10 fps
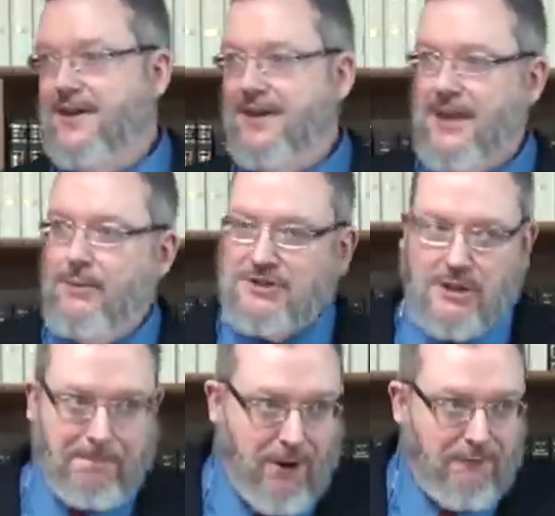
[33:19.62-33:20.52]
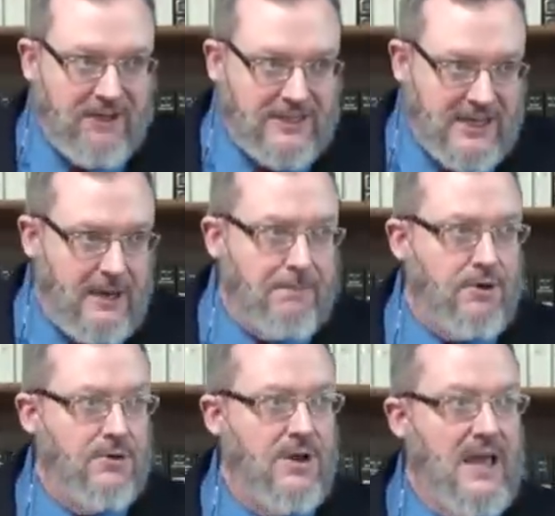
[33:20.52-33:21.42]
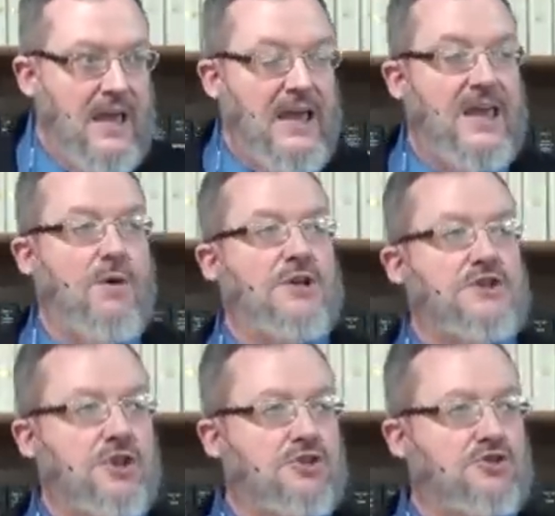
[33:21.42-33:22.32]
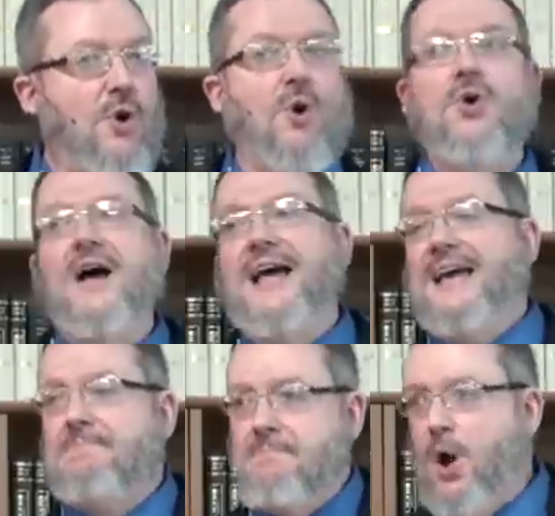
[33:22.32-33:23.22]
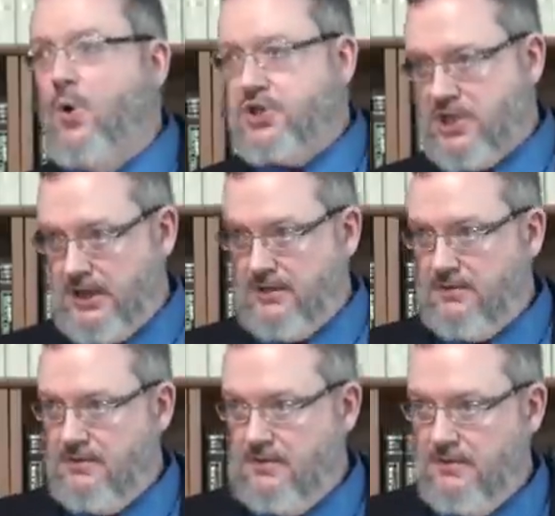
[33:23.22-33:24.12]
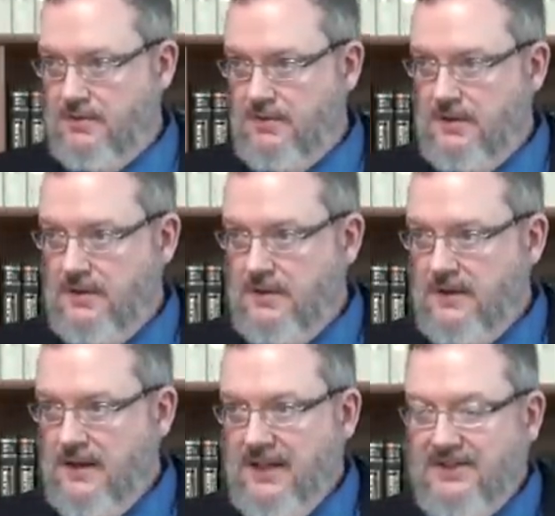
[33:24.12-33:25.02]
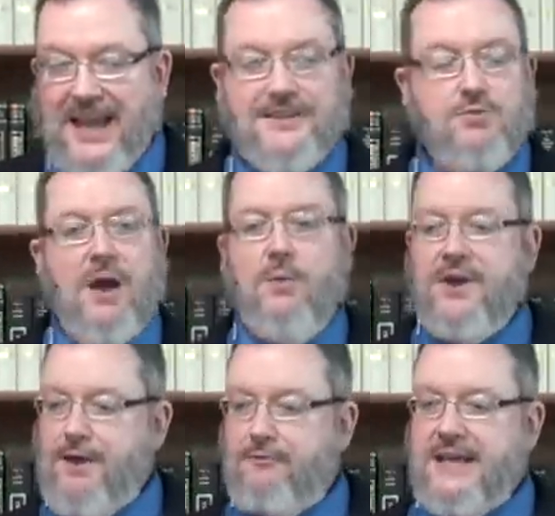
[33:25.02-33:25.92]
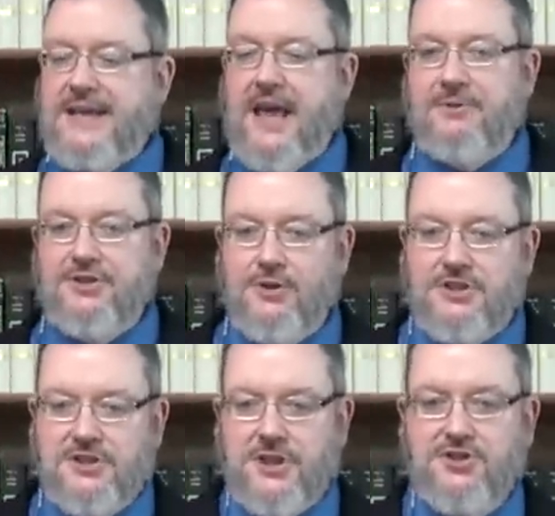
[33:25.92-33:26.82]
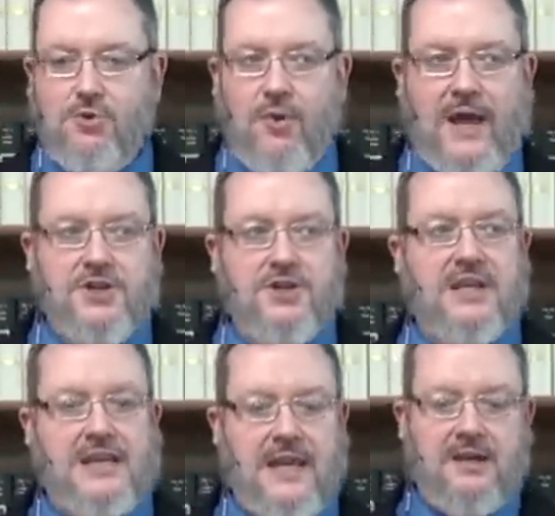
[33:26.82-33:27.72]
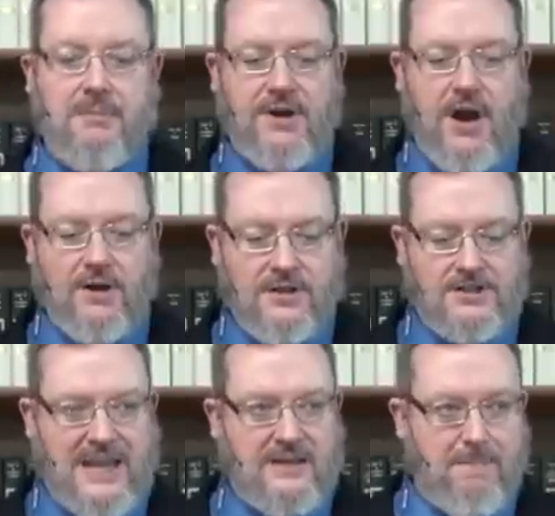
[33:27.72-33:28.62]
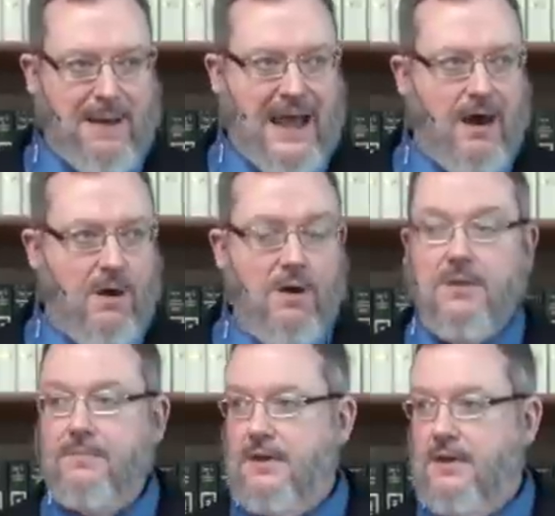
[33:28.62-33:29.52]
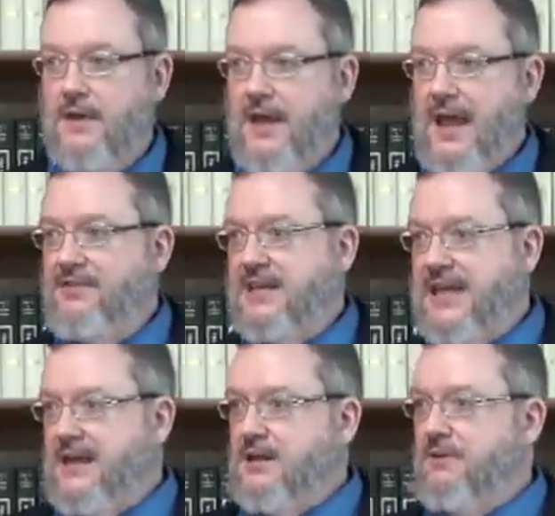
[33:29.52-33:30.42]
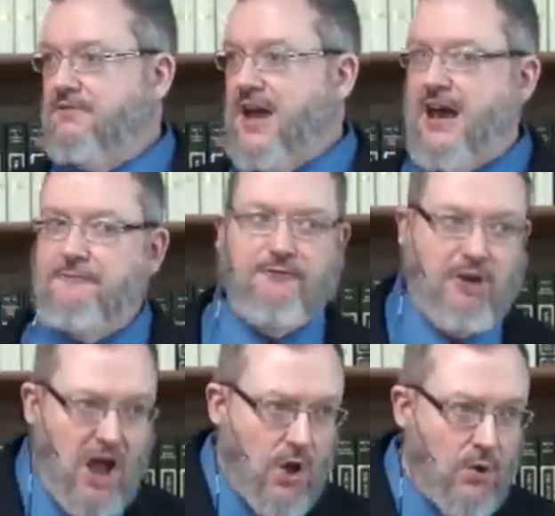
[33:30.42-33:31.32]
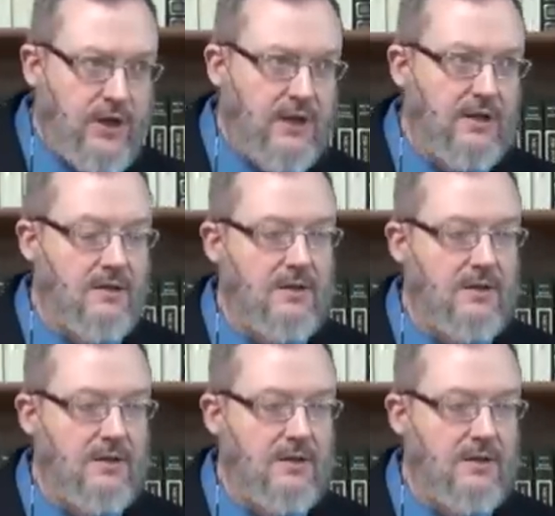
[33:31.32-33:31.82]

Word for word: He was the perfect Hebrew. He was the Torah in motion. That's why whenever he came into a situation, the kingdom of darkness had to bow and the kingdom of God flowed